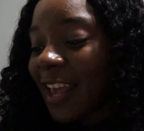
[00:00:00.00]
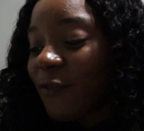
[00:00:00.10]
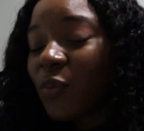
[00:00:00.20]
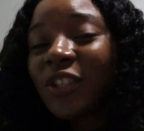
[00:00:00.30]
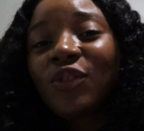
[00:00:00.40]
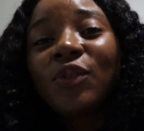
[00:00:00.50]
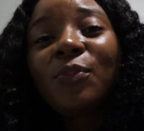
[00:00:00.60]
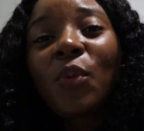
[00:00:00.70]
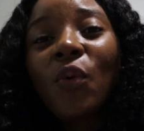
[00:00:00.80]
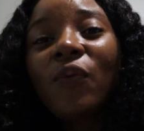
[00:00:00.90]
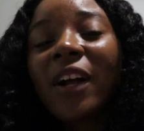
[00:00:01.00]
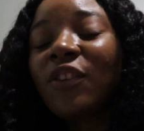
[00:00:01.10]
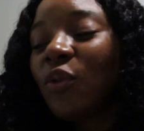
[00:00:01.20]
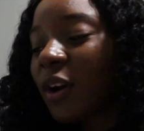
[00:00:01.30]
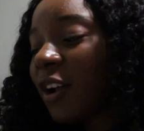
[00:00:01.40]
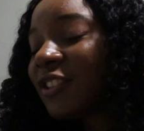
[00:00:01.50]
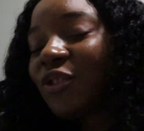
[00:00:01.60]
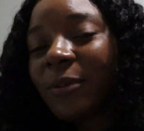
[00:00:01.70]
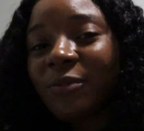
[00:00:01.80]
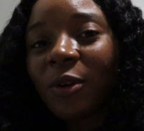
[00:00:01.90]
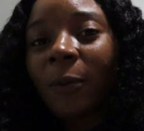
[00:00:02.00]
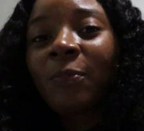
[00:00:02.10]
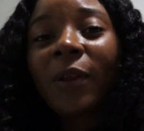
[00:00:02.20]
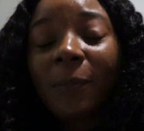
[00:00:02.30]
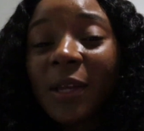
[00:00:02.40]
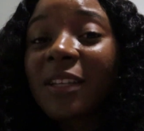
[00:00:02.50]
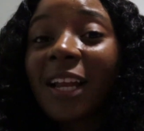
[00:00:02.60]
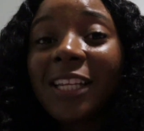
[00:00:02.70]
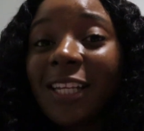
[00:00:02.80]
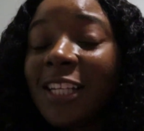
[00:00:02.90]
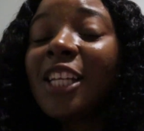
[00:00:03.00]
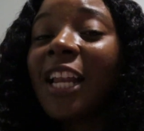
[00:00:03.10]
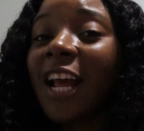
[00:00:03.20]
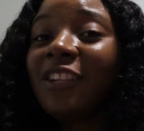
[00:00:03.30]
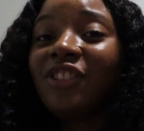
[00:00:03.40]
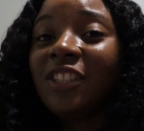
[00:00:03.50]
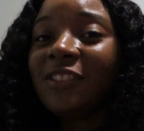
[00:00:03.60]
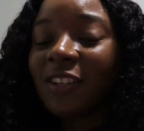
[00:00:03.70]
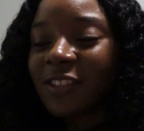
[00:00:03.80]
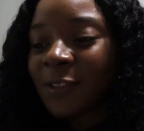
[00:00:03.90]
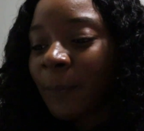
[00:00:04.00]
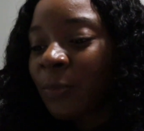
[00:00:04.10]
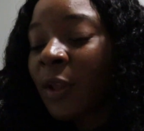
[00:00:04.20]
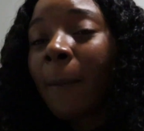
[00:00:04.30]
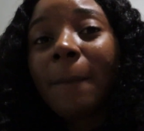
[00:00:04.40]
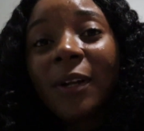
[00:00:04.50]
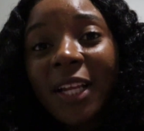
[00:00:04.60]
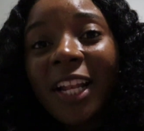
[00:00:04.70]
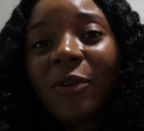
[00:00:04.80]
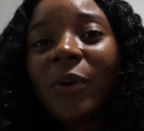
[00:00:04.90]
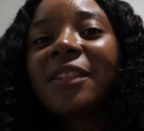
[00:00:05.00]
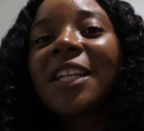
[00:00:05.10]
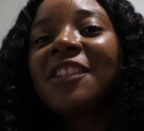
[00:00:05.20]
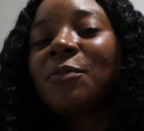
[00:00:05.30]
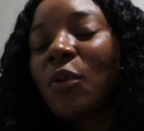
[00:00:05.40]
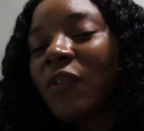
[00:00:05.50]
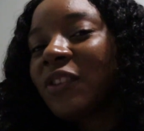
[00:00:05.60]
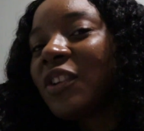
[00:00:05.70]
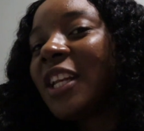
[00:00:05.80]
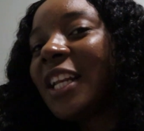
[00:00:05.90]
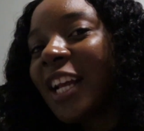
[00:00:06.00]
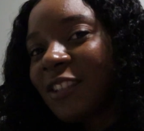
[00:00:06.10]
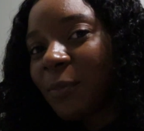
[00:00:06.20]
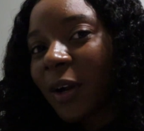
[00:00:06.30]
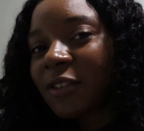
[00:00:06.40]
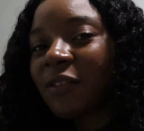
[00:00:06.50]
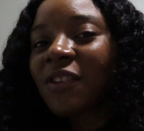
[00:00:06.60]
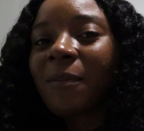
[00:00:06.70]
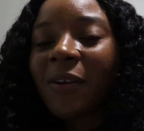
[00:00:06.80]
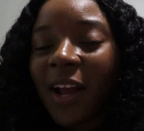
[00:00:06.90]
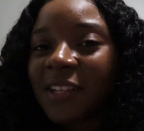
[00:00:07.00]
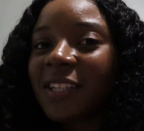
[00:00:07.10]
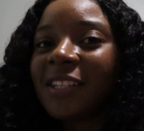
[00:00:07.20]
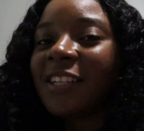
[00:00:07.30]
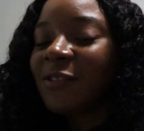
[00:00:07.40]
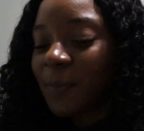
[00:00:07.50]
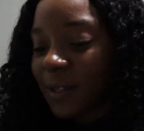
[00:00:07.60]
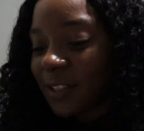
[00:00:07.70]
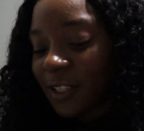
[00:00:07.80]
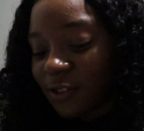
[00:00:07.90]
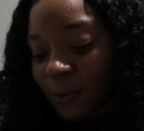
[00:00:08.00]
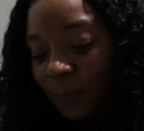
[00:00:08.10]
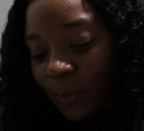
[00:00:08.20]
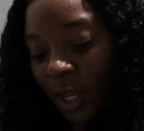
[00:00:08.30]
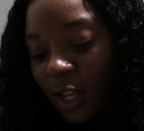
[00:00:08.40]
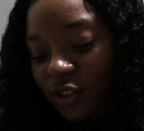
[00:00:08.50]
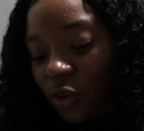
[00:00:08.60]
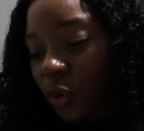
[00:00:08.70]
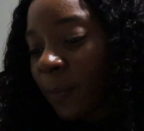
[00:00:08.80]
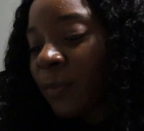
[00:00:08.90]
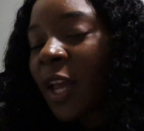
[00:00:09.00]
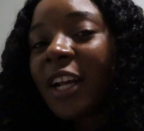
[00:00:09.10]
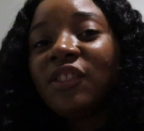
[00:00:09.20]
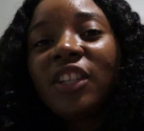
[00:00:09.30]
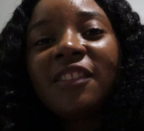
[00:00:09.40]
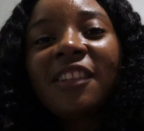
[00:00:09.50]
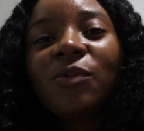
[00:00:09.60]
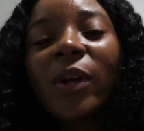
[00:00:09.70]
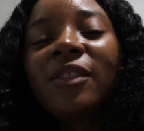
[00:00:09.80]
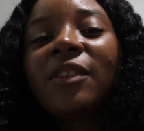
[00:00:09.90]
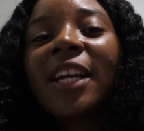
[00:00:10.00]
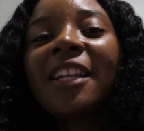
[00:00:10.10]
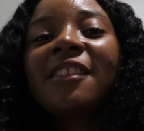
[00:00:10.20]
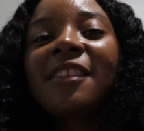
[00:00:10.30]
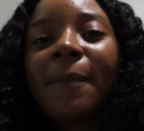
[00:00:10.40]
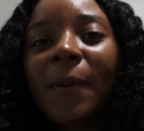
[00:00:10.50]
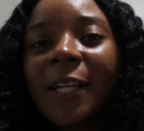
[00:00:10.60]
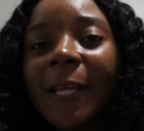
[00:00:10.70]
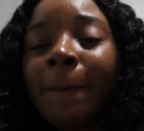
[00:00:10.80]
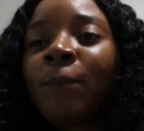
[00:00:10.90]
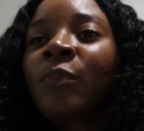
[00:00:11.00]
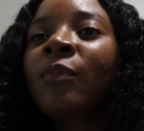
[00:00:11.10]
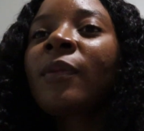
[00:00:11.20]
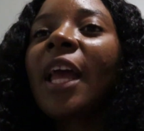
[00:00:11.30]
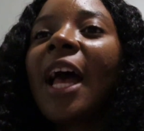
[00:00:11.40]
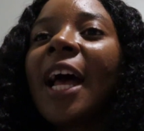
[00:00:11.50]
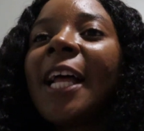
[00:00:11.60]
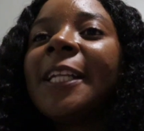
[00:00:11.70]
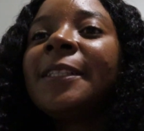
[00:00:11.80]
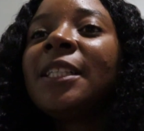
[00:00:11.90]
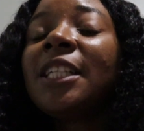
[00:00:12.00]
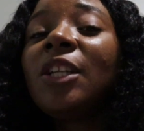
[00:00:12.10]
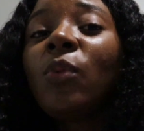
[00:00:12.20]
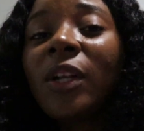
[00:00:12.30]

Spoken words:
if we should move and look on scripture, Peter did deny Jesus. But anyways, let's move on to the next part of summarizing this passage. So Jesus went to Gethsemane, and he